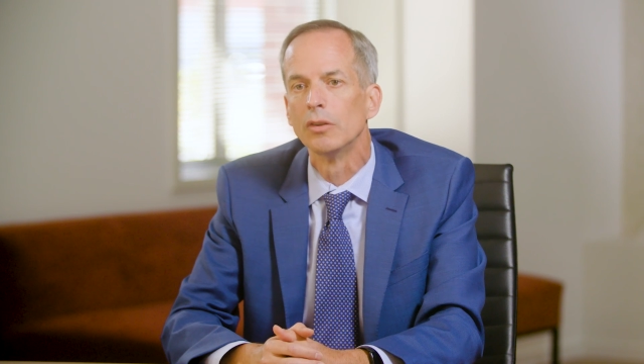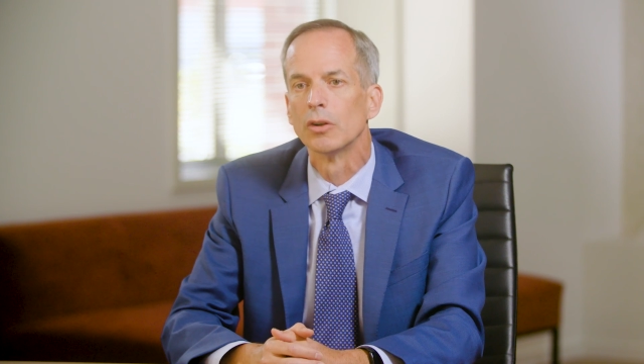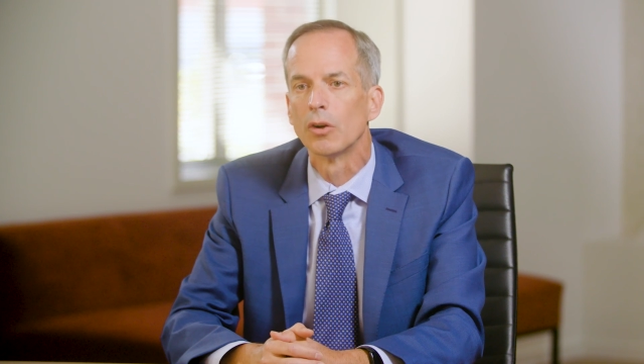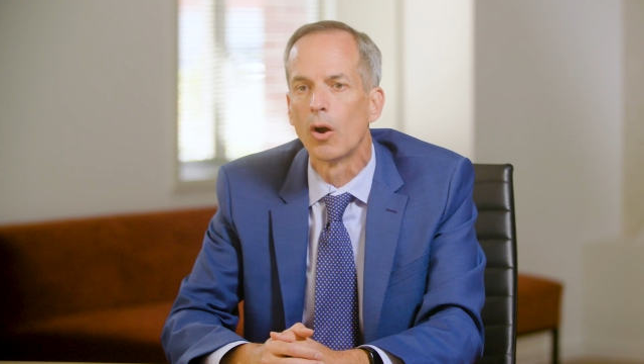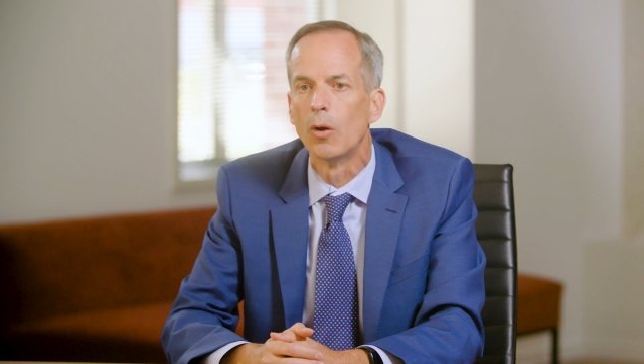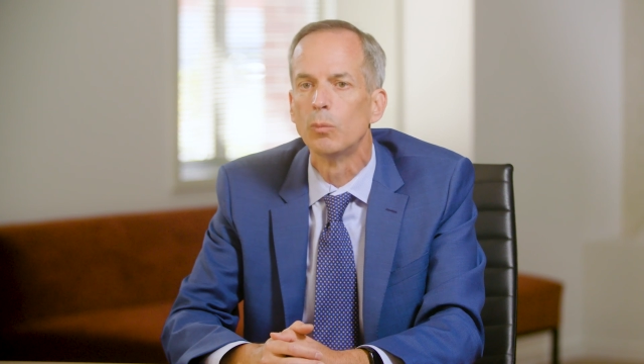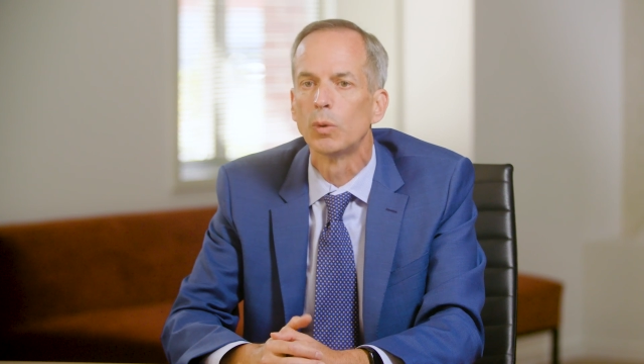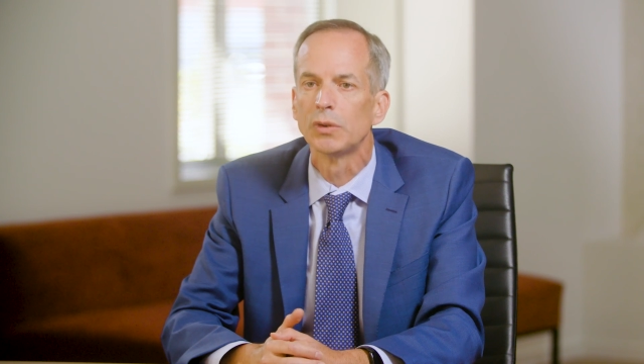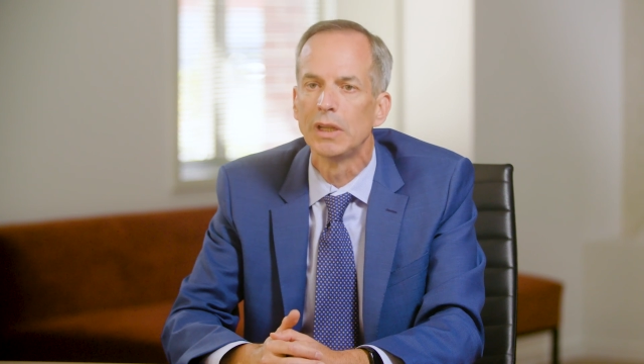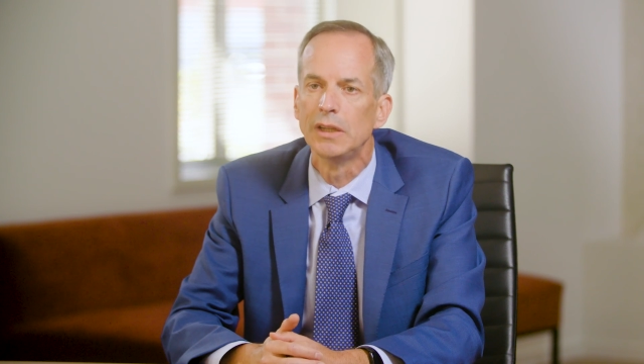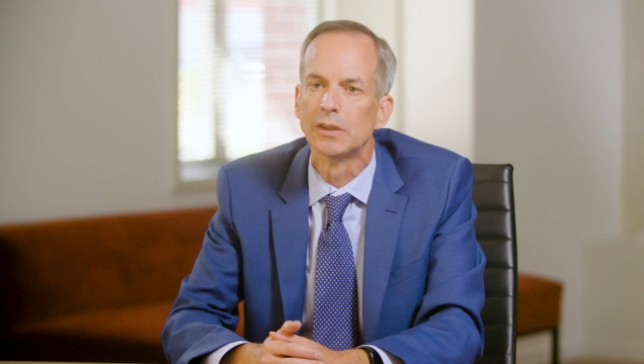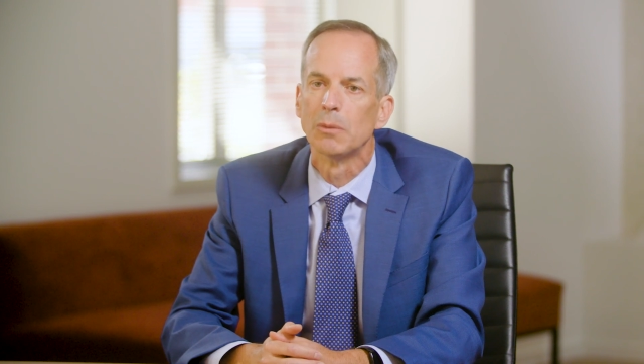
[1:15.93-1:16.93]
your home will
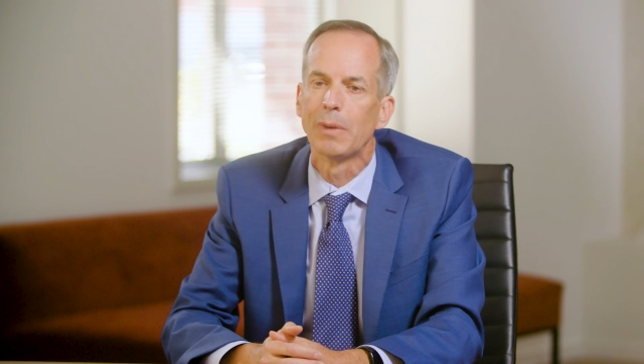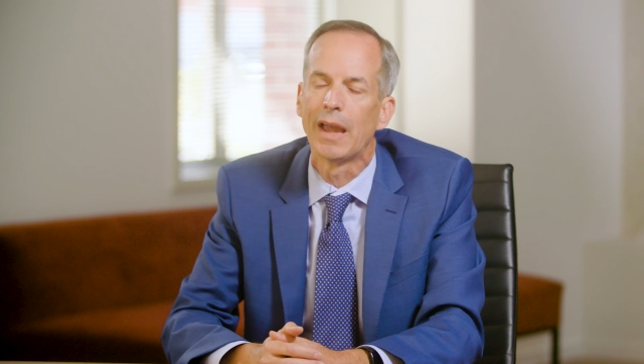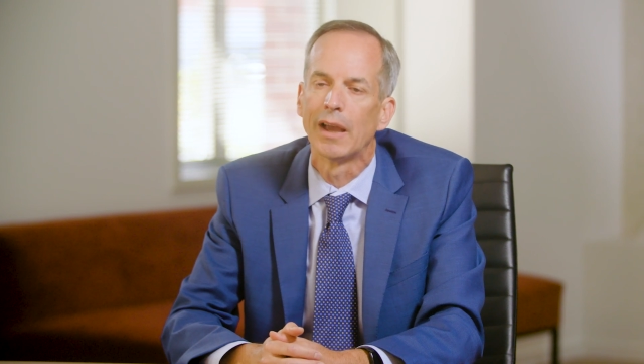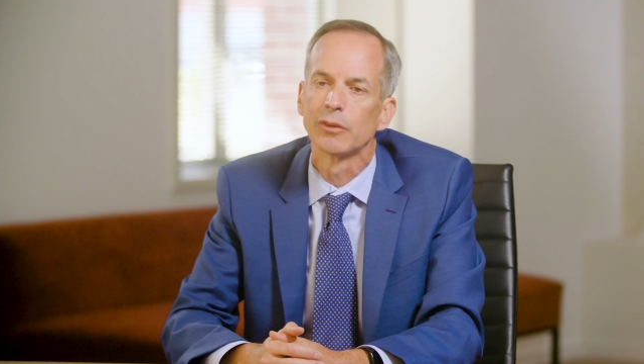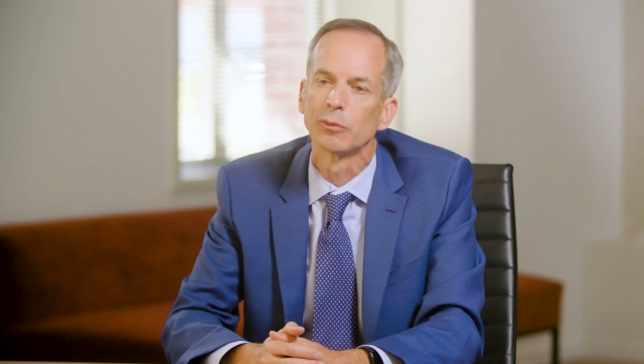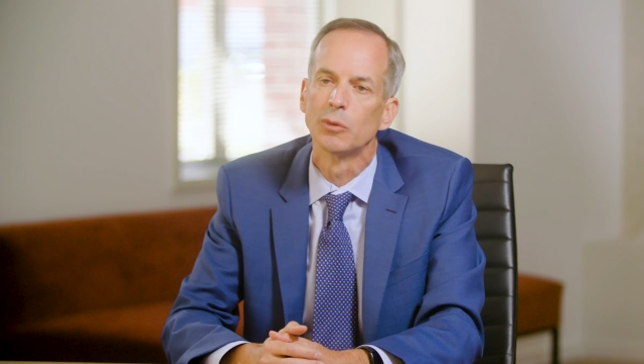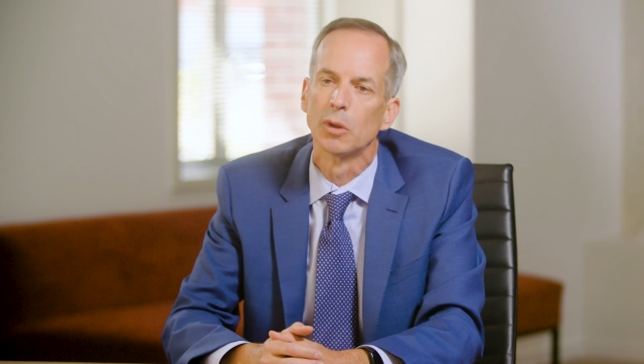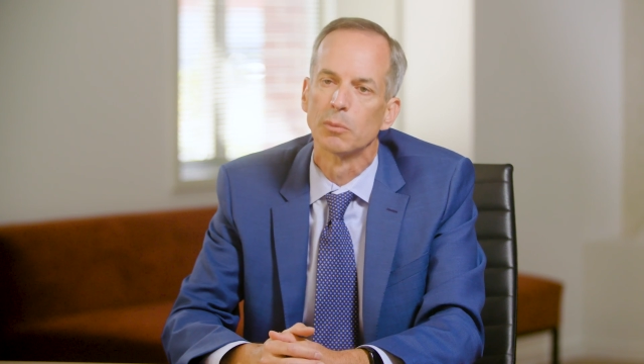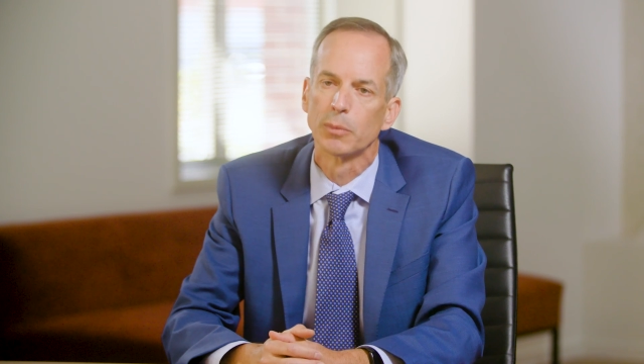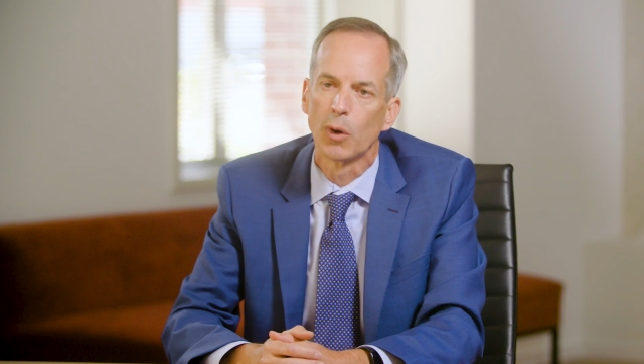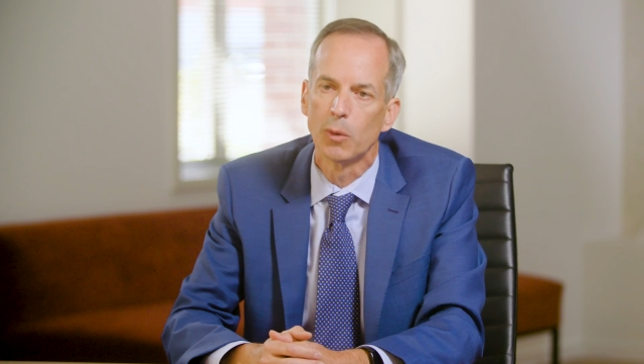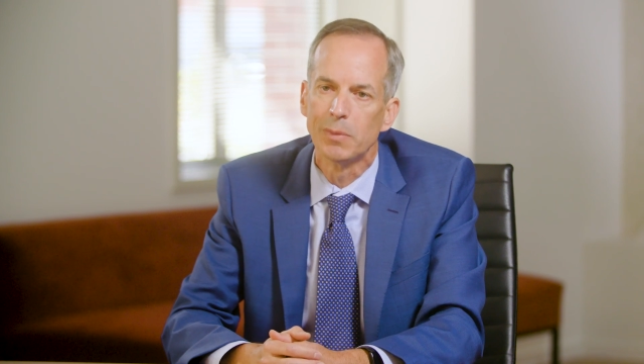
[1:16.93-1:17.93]
need to pass through the
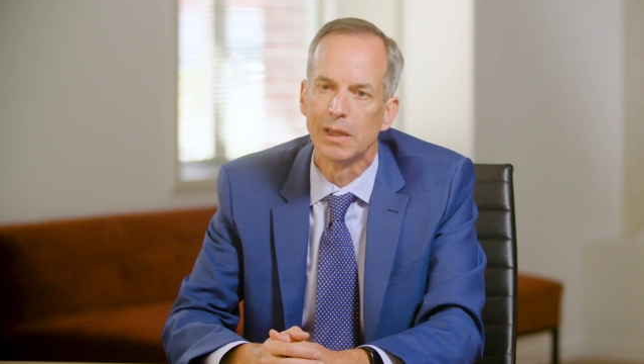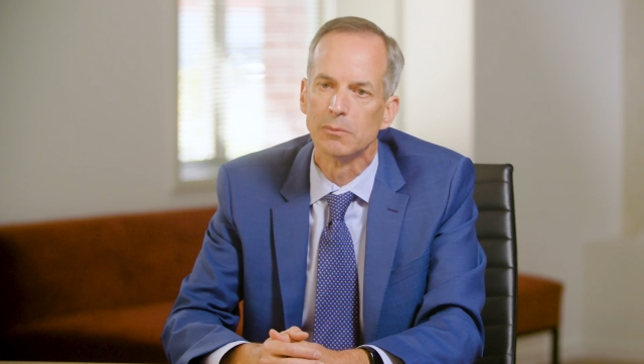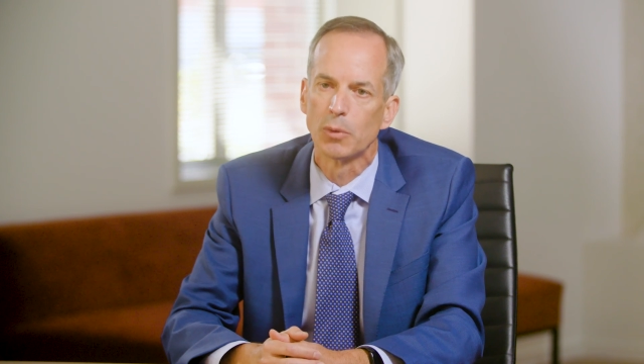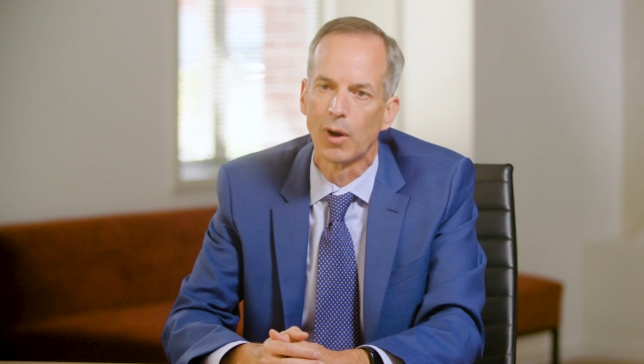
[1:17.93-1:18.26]
probate